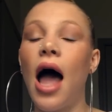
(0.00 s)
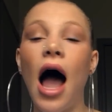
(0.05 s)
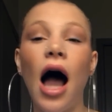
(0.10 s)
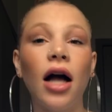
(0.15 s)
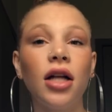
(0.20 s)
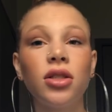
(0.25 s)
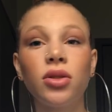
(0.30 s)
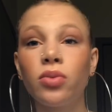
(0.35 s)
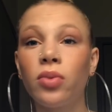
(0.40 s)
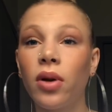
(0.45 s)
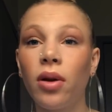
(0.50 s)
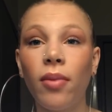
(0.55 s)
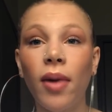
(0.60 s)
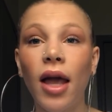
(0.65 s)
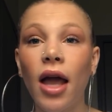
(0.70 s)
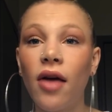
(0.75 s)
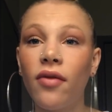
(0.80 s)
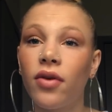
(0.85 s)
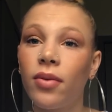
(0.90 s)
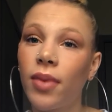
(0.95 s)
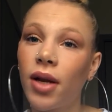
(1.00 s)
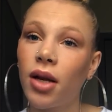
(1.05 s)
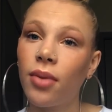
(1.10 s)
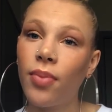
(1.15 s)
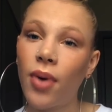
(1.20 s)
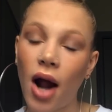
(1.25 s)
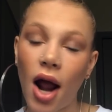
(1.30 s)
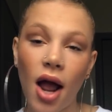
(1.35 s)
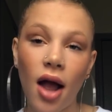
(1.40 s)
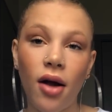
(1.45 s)
I just want to make everybody
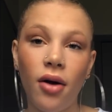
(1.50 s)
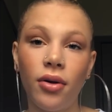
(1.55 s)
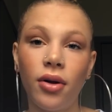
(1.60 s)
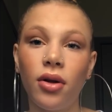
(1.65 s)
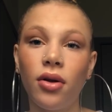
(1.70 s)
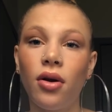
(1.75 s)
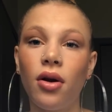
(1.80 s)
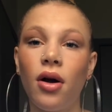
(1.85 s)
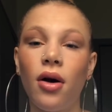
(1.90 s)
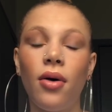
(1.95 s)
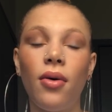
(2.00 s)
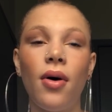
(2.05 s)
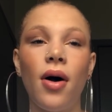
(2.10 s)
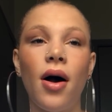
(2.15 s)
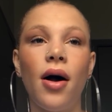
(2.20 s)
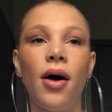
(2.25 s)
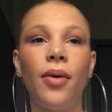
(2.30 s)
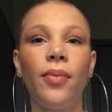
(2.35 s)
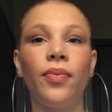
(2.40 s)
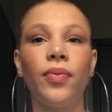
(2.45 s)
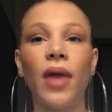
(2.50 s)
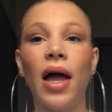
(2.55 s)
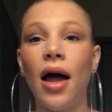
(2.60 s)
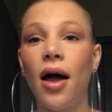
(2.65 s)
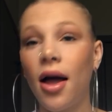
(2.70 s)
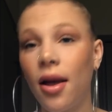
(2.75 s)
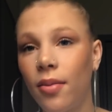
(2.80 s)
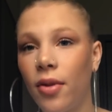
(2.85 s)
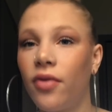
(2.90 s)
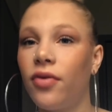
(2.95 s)
proud, you know.
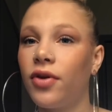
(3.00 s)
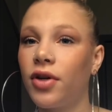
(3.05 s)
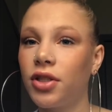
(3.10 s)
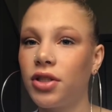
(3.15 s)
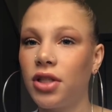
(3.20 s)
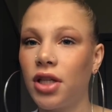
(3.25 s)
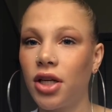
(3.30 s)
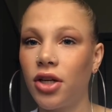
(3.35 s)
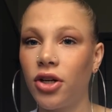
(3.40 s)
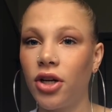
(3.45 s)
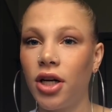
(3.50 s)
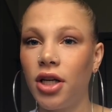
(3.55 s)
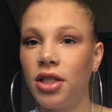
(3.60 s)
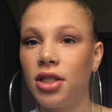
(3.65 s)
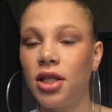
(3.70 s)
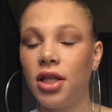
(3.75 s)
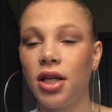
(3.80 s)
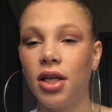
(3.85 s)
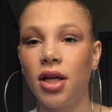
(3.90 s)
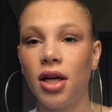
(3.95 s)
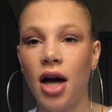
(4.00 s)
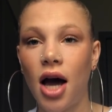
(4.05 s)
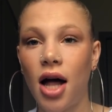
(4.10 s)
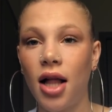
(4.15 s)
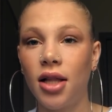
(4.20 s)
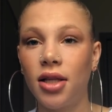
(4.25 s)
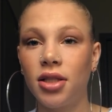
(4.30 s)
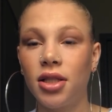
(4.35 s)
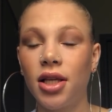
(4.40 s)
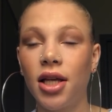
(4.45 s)
I am a first generation
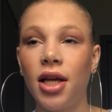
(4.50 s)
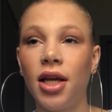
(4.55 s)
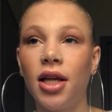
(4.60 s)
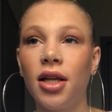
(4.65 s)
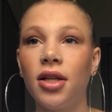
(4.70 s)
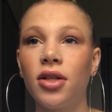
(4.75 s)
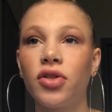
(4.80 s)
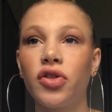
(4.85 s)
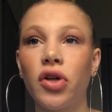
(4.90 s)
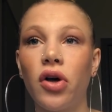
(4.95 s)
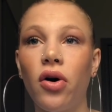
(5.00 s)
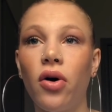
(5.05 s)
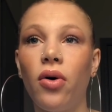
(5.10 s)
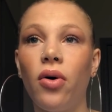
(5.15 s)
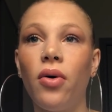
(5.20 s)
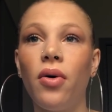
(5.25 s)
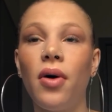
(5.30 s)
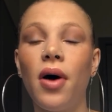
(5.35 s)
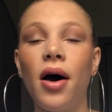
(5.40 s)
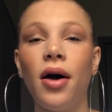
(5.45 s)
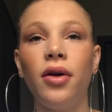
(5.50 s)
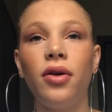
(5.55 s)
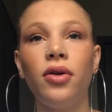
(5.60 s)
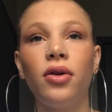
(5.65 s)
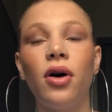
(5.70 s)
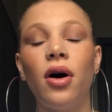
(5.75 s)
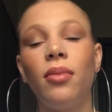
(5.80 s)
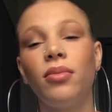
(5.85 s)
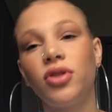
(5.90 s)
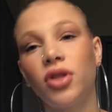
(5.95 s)
college kid, so, you
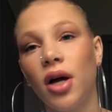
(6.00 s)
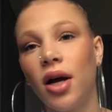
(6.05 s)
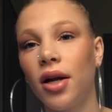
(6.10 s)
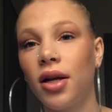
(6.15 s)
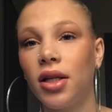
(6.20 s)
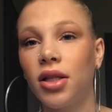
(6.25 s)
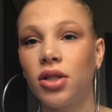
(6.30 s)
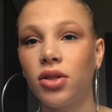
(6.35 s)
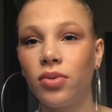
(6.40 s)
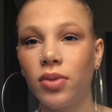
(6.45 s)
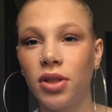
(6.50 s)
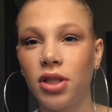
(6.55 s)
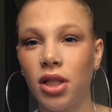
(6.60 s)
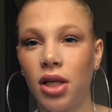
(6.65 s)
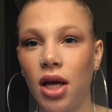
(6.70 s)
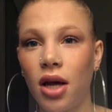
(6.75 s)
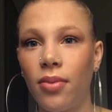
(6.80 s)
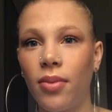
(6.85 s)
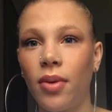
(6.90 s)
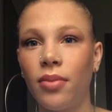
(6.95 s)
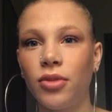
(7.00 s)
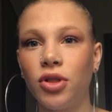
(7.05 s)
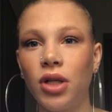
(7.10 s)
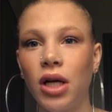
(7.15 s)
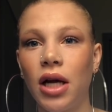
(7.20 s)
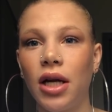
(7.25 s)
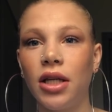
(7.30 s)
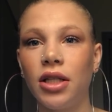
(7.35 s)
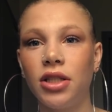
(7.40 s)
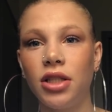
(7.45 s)
know, I'm trying to switch it up. I'm
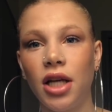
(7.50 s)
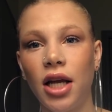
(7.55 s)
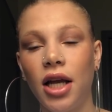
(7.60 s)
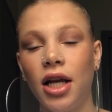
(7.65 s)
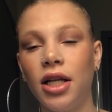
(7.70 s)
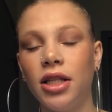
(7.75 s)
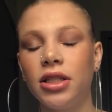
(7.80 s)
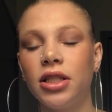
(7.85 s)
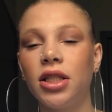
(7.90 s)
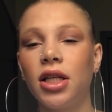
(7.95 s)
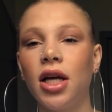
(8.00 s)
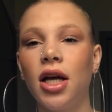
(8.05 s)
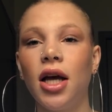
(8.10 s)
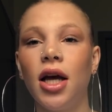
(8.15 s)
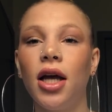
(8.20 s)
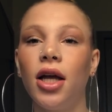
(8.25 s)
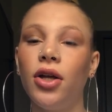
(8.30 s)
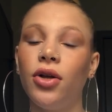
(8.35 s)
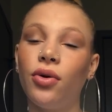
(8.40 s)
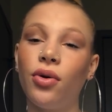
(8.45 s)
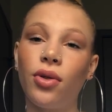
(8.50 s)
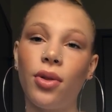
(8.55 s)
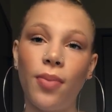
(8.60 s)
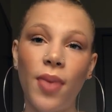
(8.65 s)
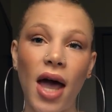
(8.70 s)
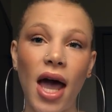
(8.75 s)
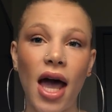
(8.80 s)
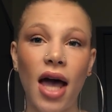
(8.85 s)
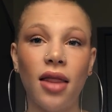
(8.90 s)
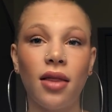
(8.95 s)
trying to change, you know, the
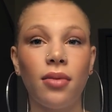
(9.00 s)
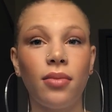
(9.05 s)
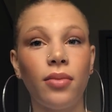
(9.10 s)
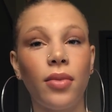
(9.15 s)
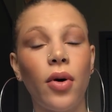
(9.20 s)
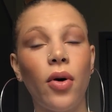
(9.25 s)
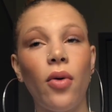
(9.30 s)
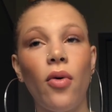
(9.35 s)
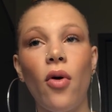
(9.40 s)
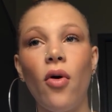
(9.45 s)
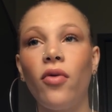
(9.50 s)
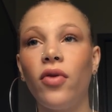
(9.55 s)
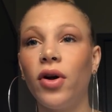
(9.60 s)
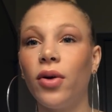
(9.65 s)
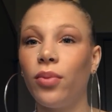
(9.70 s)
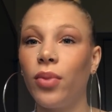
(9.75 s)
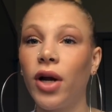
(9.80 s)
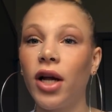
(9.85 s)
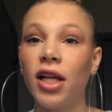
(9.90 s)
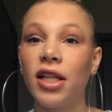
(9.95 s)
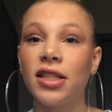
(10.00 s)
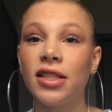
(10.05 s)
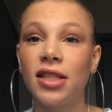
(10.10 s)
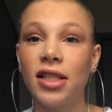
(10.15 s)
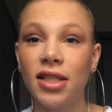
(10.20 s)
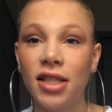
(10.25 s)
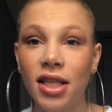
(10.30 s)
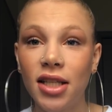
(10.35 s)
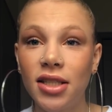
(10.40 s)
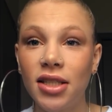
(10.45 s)
path. I'm over here breaking
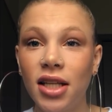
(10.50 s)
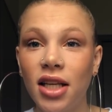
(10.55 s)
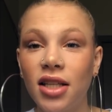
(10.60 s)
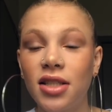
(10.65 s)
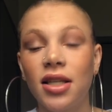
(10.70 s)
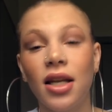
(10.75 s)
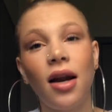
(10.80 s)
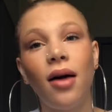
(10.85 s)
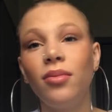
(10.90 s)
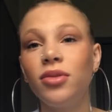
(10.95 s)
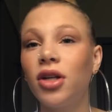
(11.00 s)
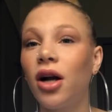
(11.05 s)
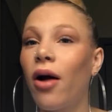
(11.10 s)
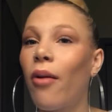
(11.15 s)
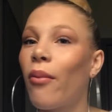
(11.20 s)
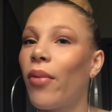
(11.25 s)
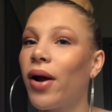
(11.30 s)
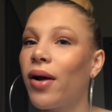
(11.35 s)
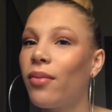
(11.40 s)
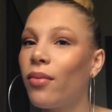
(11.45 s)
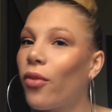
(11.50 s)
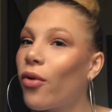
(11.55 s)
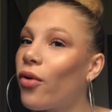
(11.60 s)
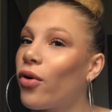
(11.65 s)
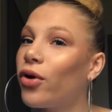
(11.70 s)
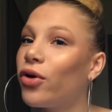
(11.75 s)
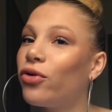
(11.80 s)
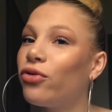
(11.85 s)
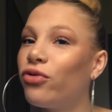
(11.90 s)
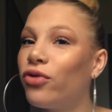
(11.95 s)
statistics, and I'm trying to break
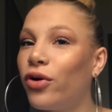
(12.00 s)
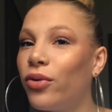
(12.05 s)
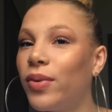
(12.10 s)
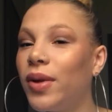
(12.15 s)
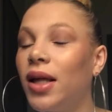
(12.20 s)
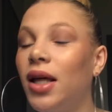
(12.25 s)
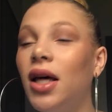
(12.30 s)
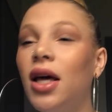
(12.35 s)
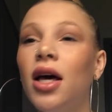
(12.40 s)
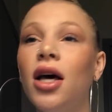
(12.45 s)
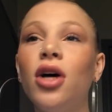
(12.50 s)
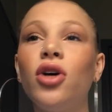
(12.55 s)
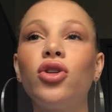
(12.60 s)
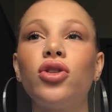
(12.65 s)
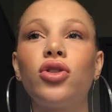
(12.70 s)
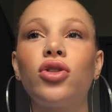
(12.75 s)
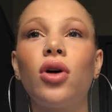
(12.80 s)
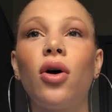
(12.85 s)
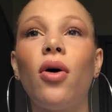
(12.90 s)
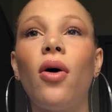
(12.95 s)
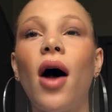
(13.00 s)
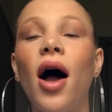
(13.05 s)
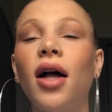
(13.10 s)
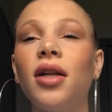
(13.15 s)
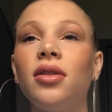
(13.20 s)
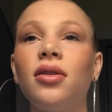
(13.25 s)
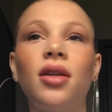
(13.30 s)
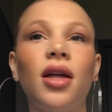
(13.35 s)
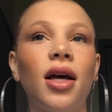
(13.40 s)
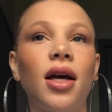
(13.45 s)
more, you feel me? So,
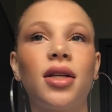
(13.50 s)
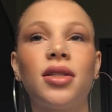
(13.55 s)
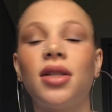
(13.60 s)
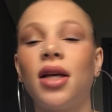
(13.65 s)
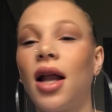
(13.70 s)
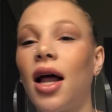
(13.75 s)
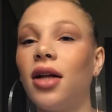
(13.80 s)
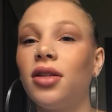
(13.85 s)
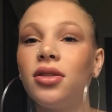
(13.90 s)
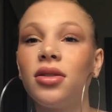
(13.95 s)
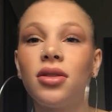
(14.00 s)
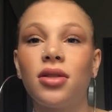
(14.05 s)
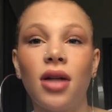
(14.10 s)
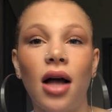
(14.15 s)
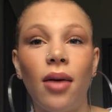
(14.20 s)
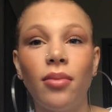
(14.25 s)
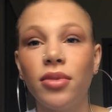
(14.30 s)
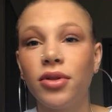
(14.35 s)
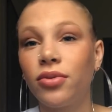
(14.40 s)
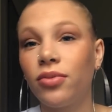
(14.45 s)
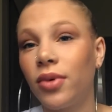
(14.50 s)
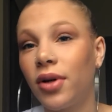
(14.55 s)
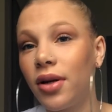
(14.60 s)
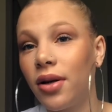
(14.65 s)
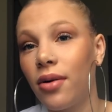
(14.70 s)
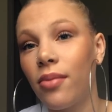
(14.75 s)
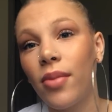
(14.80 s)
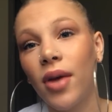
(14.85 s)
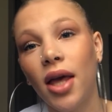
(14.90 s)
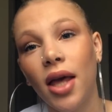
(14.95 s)
like I said, I'm just one
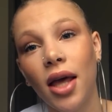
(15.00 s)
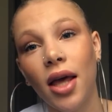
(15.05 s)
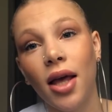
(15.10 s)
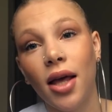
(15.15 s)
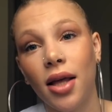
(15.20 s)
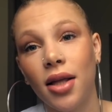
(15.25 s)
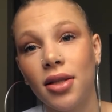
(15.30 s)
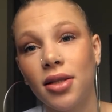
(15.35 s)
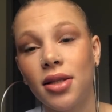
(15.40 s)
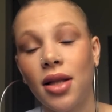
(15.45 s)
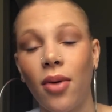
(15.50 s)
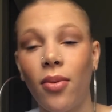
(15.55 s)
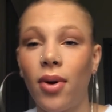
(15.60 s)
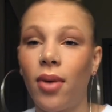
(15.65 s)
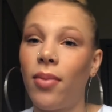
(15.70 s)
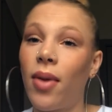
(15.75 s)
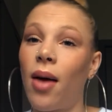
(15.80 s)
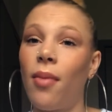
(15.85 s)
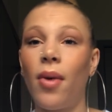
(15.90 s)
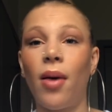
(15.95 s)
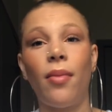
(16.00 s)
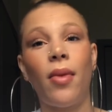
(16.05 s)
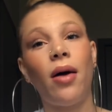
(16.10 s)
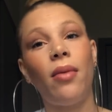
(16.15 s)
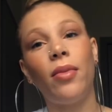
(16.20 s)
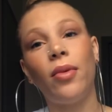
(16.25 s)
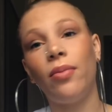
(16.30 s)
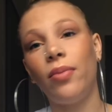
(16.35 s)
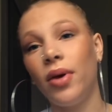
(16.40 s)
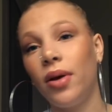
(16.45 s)
of them kids that want to buy my
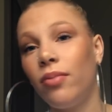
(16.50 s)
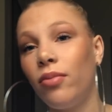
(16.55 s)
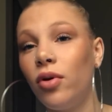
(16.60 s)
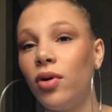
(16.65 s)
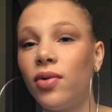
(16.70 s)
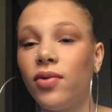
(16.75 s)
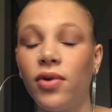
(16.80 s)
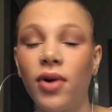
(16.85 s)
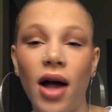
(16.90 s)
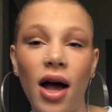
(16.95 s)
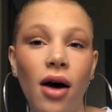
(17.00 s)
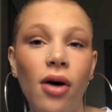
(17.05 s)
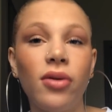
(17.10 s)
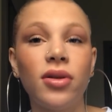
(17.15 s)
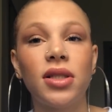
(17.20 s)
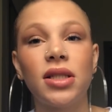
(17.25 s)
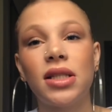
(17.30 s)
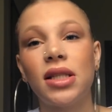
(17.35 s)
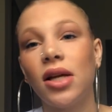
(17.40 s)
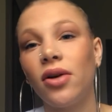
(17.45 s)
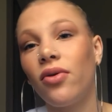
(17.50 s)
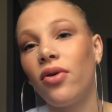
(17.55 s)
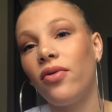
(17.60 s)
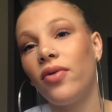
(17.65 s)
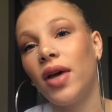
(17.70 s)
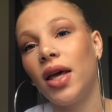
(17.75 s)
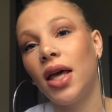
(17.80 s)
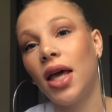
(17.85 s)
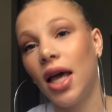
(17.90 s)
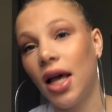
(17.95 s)
mom a big, beautiful house and send her on
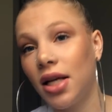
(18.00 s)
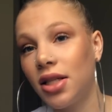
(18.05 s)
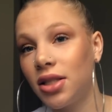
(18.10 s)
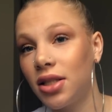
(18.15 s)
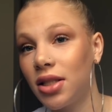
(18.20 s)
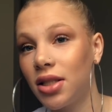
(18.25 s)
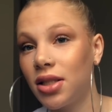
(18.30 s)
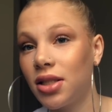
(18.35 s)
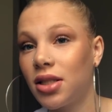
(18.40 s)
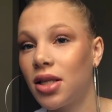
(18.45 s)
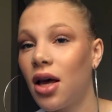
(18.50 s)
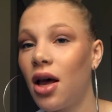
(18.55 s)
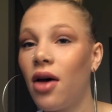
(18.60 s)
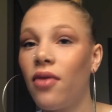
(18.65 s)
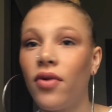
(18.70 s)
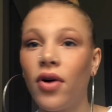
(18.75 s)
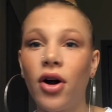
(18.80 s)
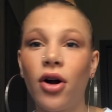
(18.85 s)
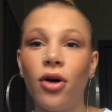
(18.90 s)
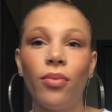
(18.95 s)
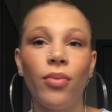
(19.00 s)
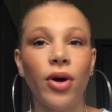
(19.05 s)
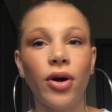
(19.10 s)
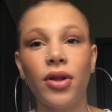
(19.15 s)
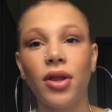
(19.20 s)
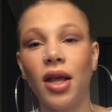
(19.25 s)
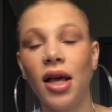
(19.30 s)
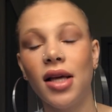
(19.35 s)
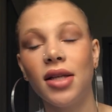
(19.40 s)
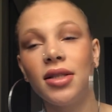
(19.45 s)
vacations for her
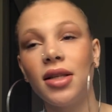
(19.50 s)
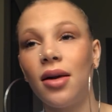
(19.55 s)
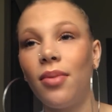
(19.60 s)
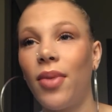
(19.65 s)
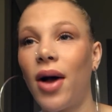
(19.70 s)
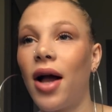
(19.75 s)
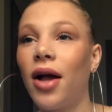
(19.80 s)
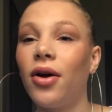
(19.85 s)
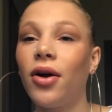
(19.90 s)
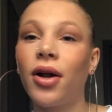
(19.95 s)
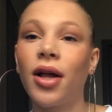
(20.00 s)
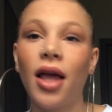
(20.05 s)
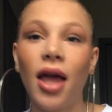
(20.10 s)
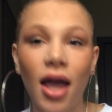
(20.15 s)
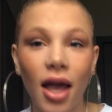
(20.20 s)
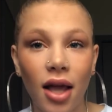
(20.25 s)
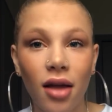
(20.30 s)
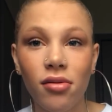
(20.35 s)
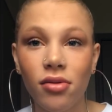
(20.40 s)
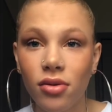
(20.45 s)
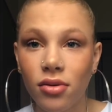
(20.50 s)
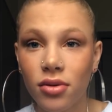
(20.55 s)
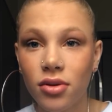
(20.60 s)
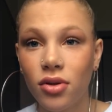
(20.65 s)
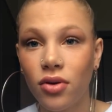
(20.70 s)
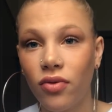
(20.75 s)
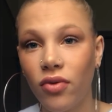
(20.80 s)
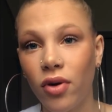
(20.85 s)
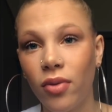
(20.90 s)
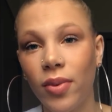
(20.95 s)
birthday instead of buying her candles,
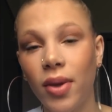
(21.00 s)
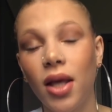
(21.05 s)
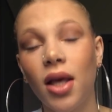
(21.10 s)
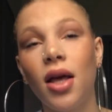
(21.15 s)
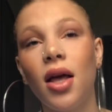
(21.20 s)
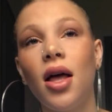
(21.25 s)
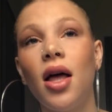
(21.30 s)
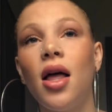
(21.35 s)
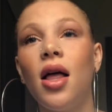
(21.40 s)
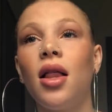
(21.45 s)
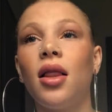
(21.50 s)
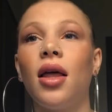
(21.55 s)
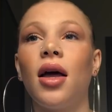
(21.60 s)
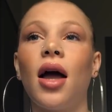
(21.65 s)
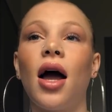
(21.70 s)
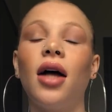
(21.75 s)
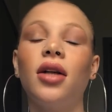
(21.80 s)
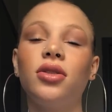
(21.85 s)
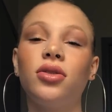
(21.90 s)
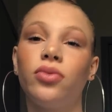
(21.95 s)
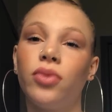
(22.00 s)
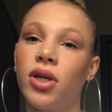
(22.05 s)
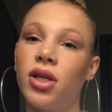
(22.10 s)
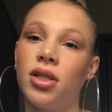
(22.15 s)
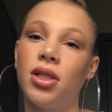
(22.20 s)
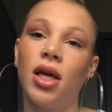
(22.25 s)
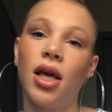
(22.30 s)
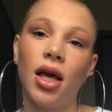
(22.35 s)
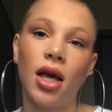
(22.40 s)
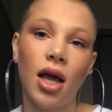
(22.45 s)
you feel me? Like, I just want to
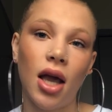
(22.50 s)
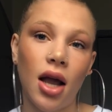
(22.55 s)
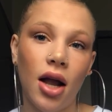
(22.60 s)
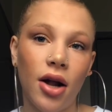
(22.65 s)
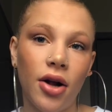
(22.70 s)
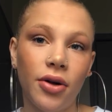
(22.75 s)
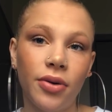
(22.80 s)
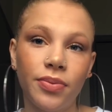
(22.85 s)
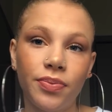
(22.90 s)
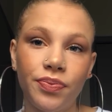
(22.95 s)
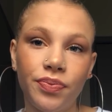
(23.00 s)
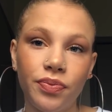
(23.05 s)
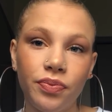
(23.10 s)
take care